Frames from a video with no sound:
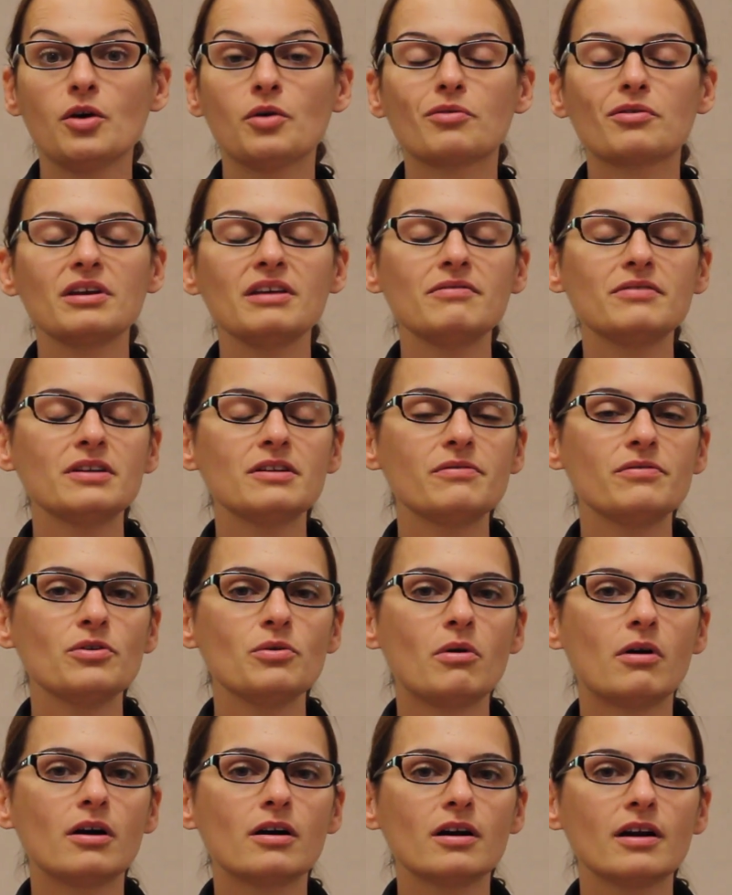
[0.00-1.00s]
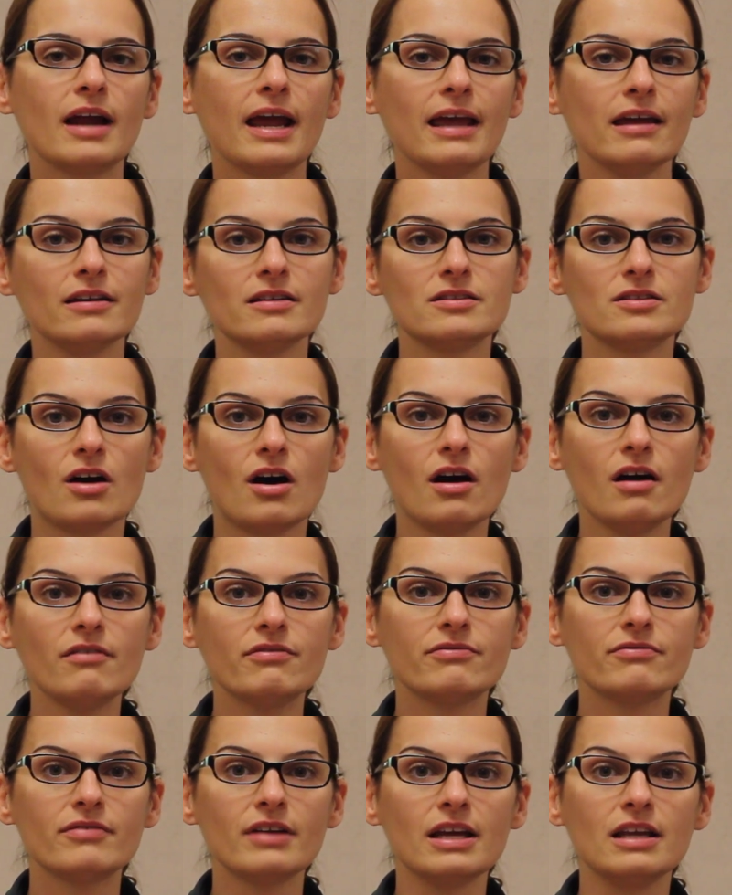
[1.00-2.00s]
Or even if you are
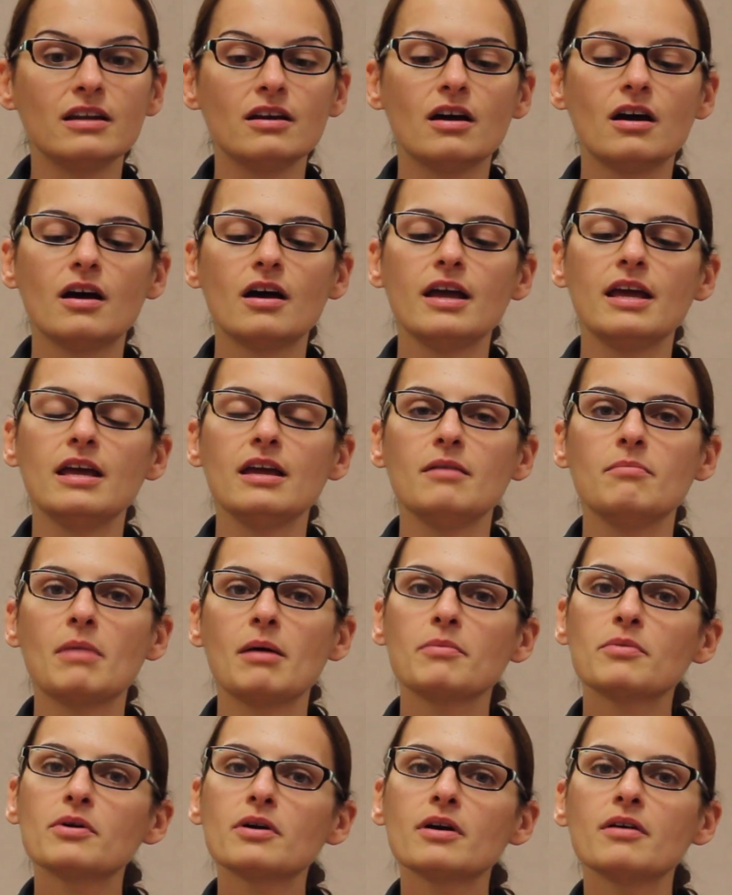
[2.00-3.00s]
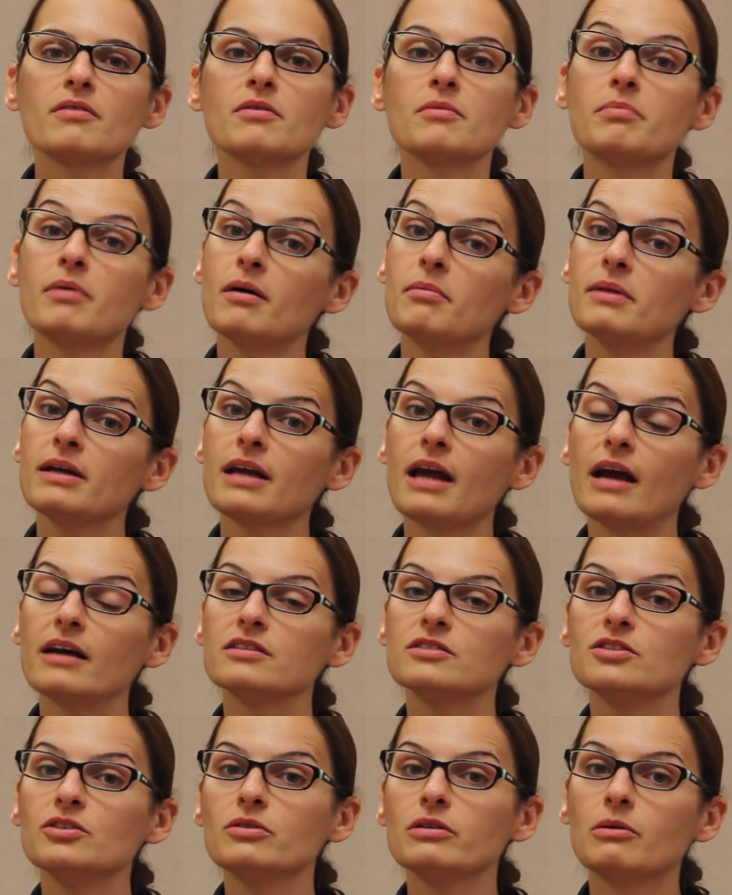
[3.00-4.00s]
hands-off and a member of the public
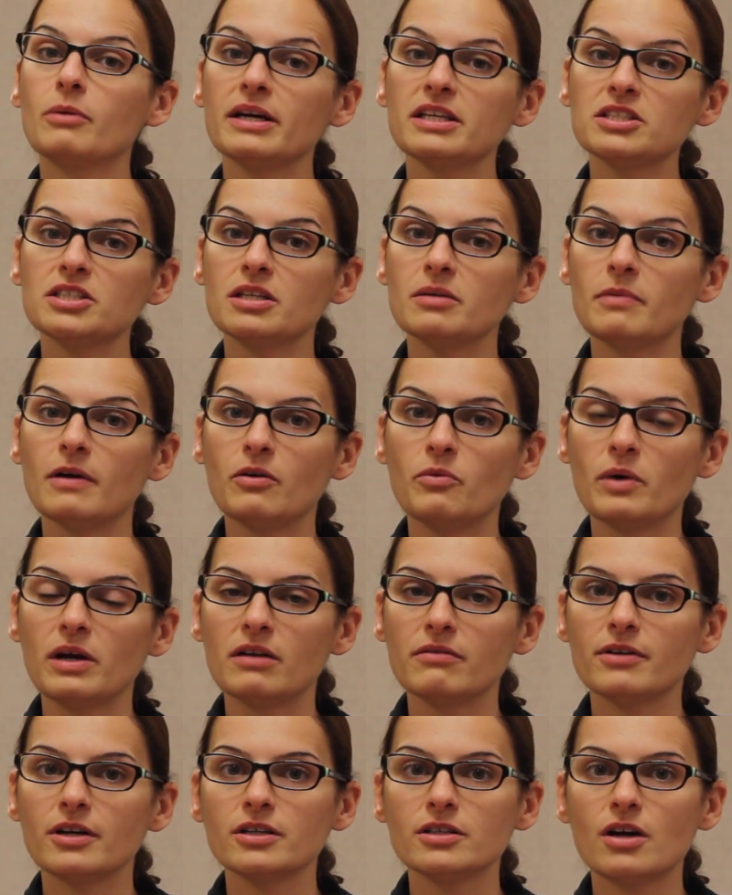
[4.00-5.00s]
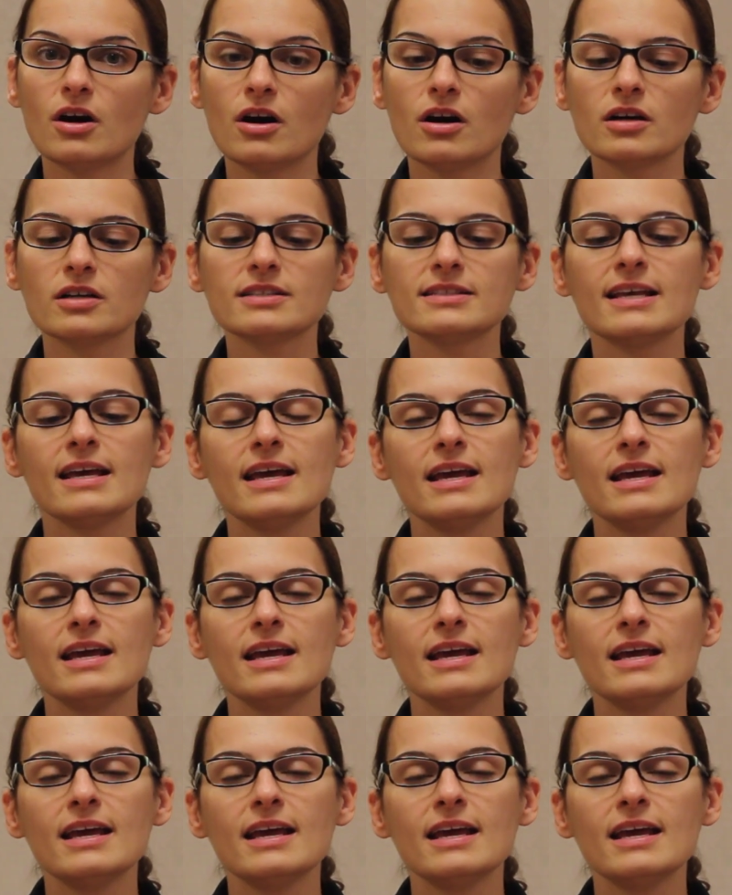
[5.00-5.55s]
asks you a question about one of our dogs,